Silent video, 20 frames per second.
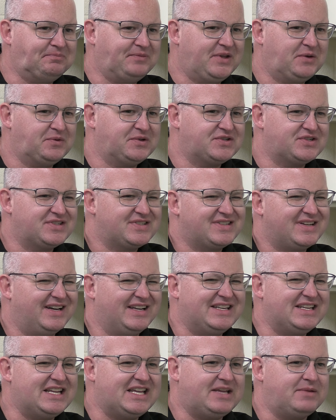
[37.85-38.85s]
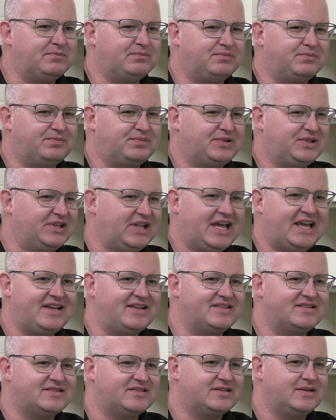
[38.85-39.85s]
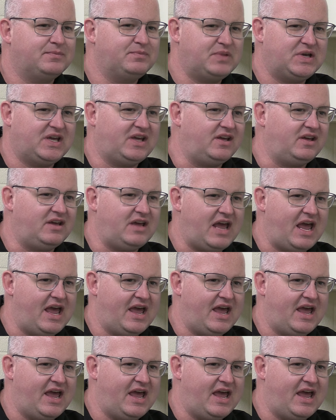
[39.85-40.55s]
it was just a neat place to be,